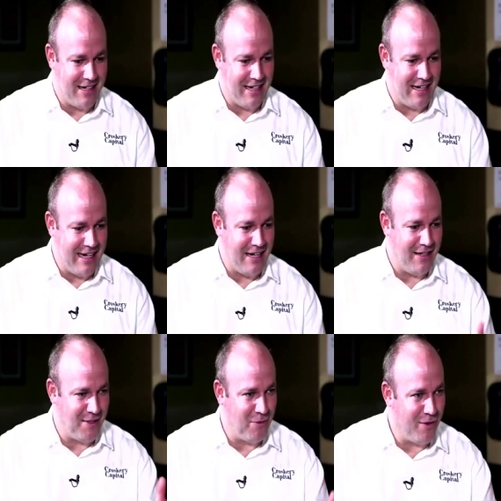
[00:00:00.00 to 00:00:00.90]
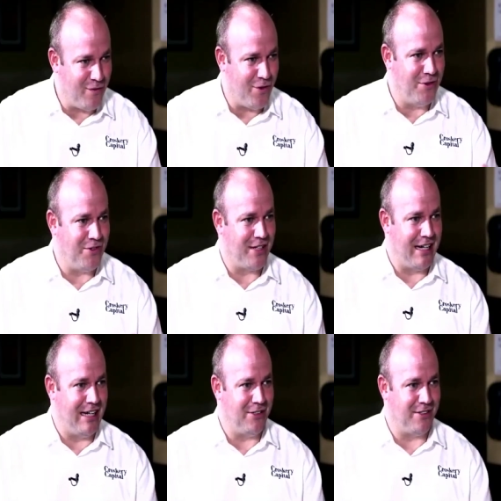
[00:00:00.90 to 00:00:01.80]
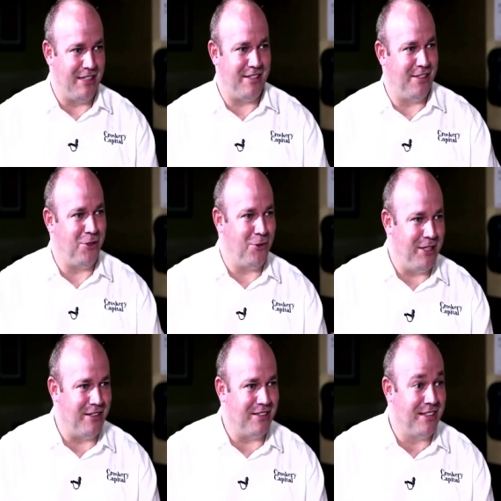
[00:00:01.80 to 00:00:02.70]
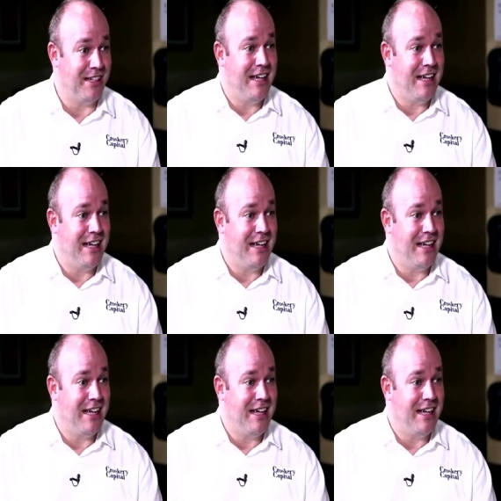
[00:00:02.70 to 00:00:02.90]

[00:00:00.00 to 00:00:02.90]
and can I get this amount of funds, can I just list in 2 years?